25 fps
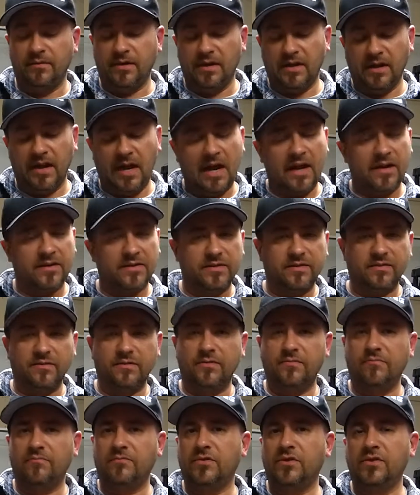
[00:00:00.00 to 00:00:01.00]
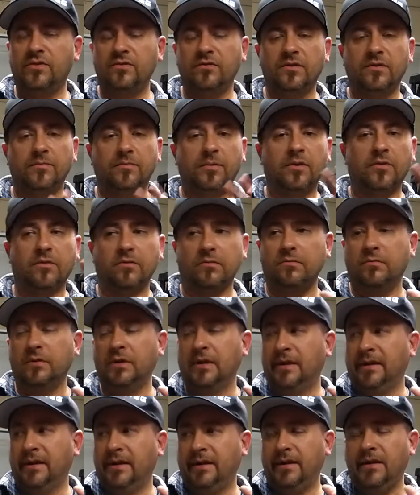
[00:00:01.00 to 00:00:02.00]
Excellent, tunable,
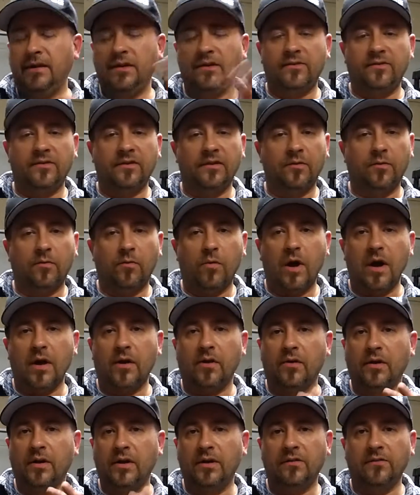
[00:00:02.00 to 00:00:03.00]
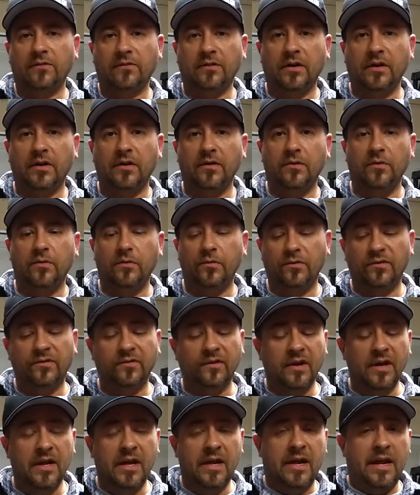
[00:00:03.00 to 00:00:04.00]
easy to wire, easy to
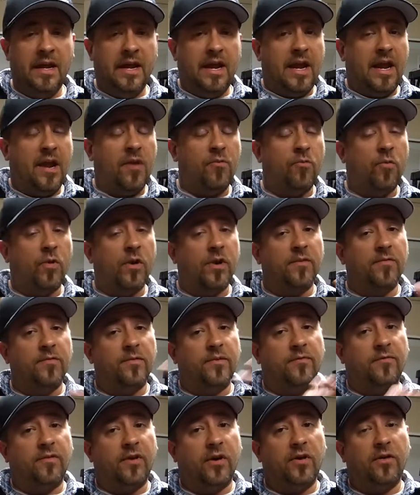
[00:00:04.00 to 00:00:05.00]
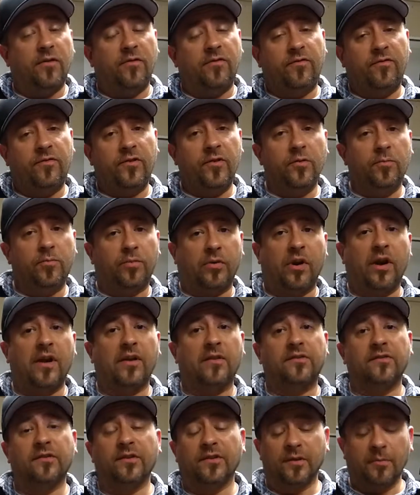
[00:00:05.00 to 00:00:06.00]
use, and one of the very few
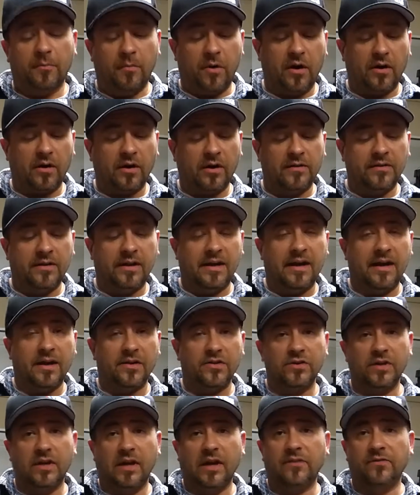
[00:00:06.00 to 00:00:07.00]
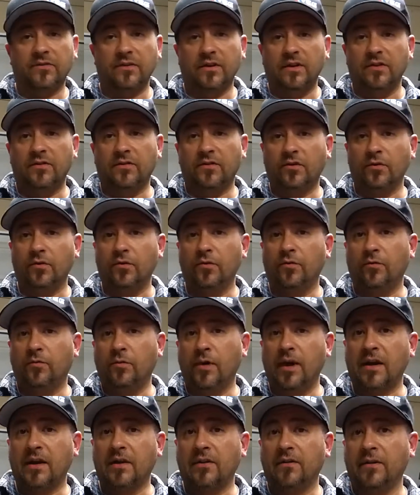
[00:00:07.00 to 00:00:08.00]
products on the market that actually has an internal
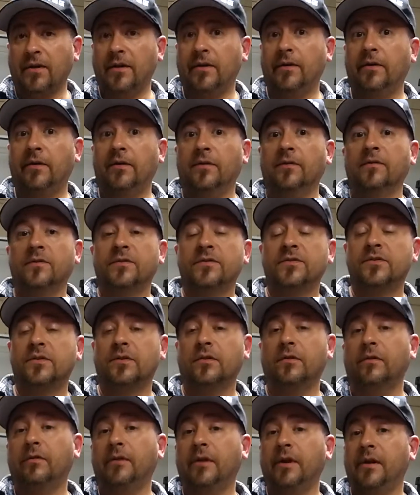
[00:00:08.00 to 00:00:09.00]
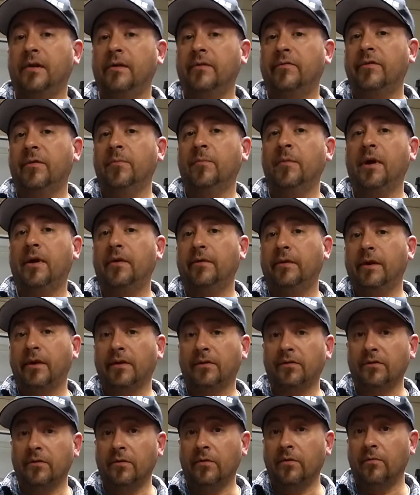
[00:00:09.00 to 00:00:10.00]
regulator, so you don't have to mount an
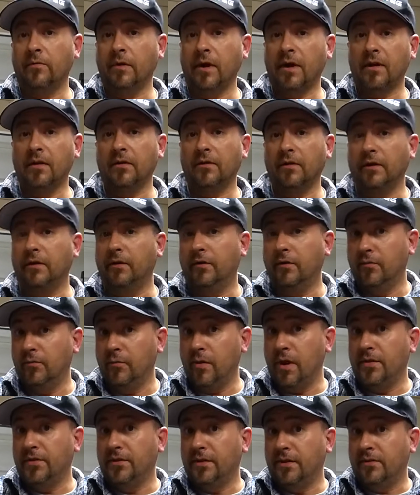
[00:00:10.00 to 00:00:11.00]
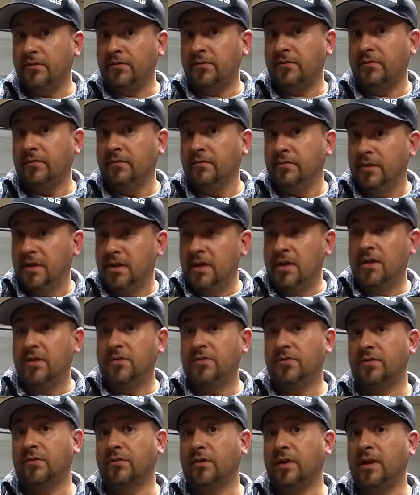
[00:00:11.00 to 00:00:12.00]
external regulator to run this.
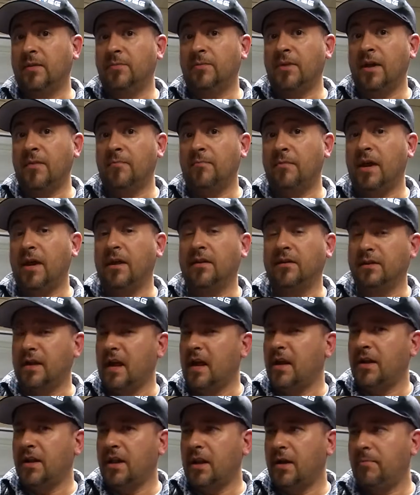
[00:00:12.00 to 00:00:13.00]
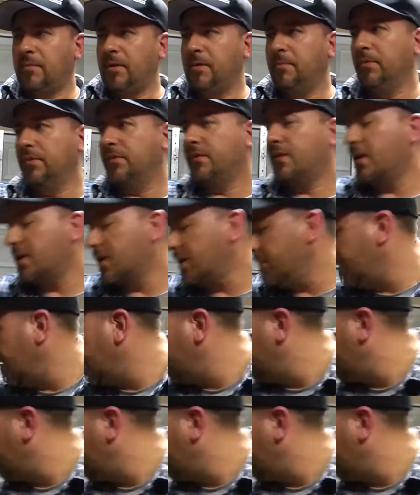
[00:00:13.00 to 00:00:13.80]
So keep that in mind. Not a lot of people talk about